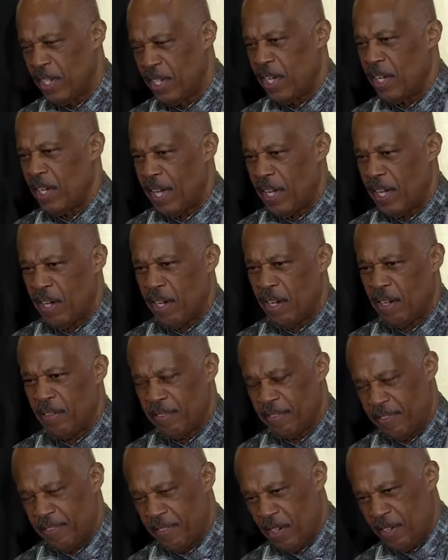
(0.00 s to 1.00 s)

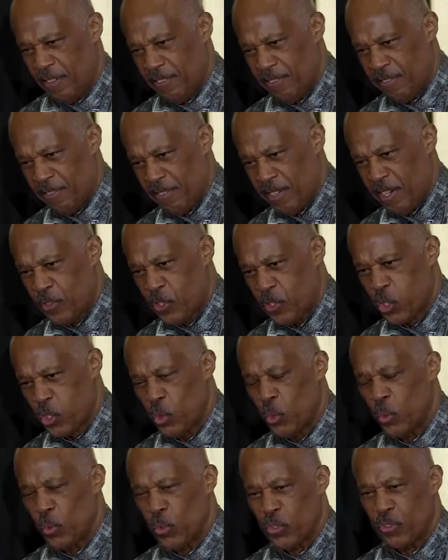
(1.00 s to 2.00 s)
of
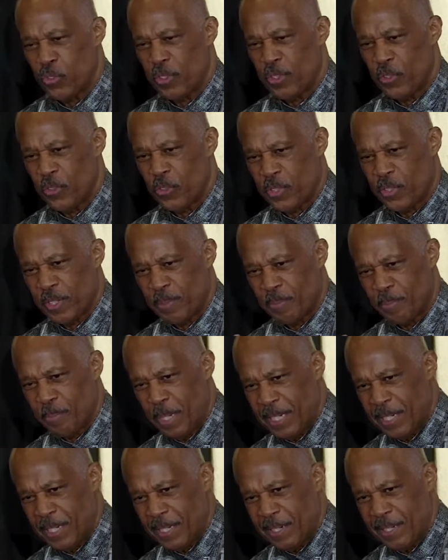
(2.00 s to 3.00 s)
school children
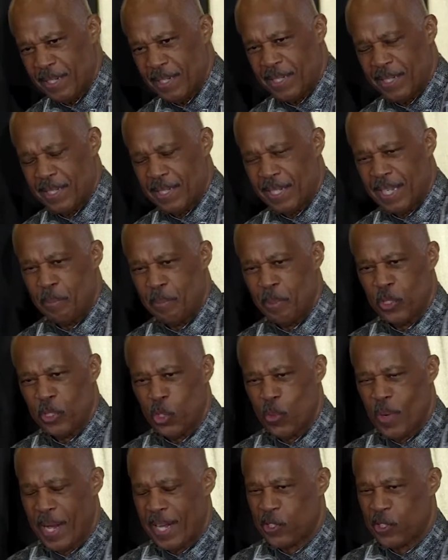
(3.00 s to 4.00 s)
being unable
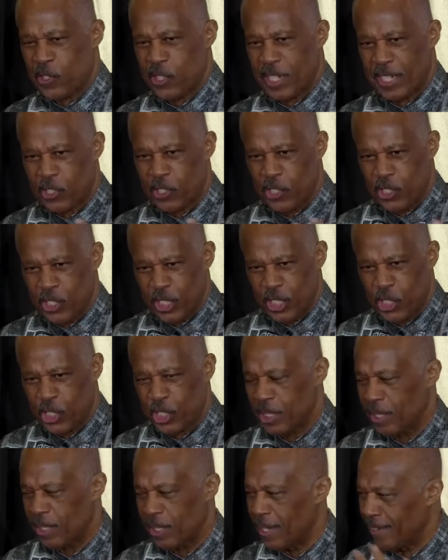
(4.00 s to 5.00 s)
to access
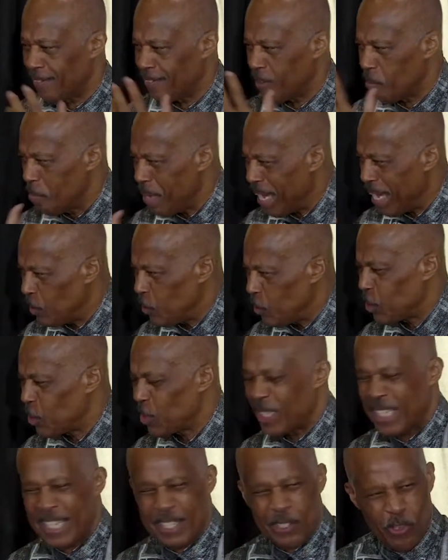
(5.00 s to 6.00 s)
digital
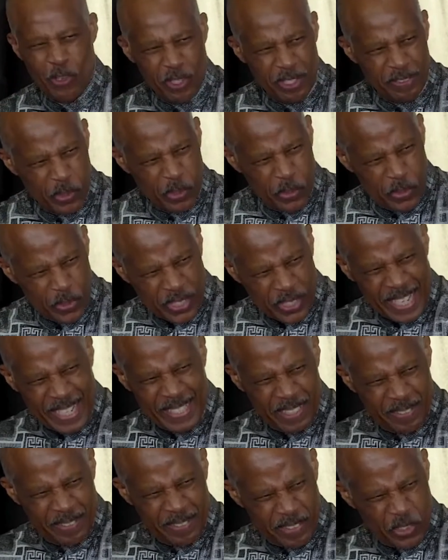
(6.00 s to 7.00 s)
information, mm-hmm. and all of those
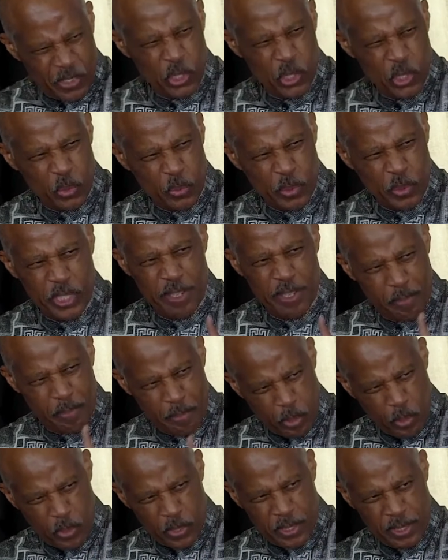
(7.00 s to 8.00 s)
kinds of issues, which are
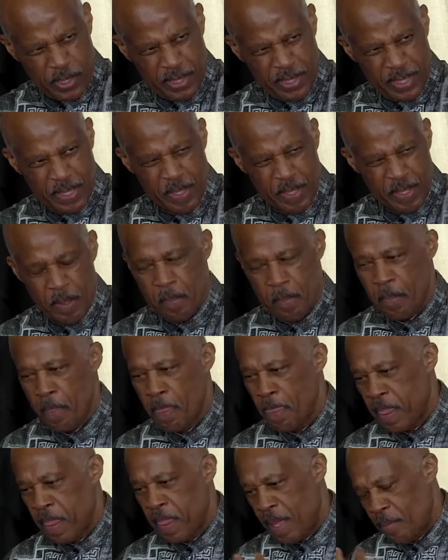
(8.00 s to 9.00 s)
important.
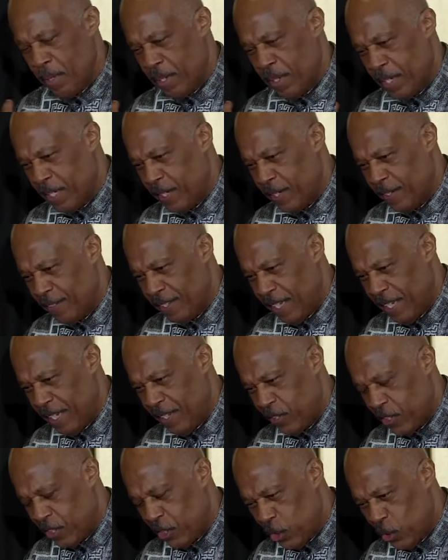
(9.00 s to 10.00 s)
Mm-hmm. But the
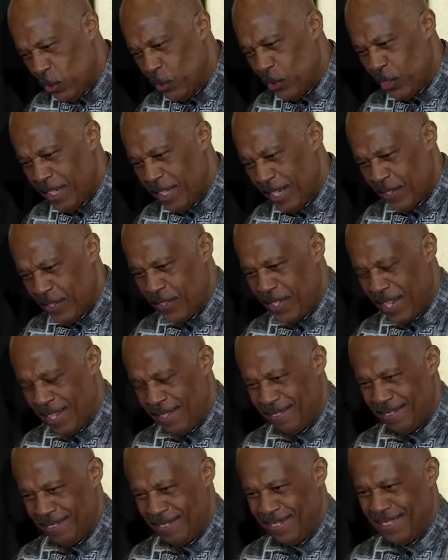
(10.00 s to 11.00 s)
institution
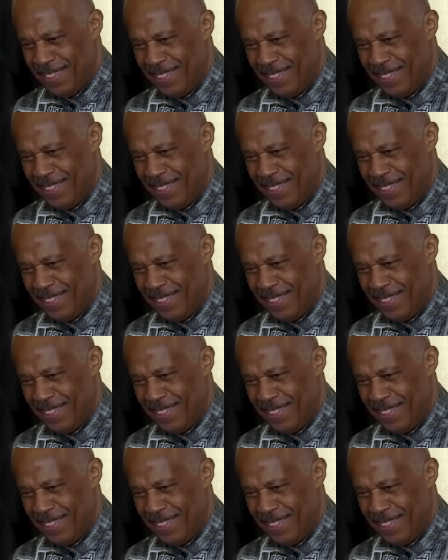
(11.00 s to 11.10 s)
itself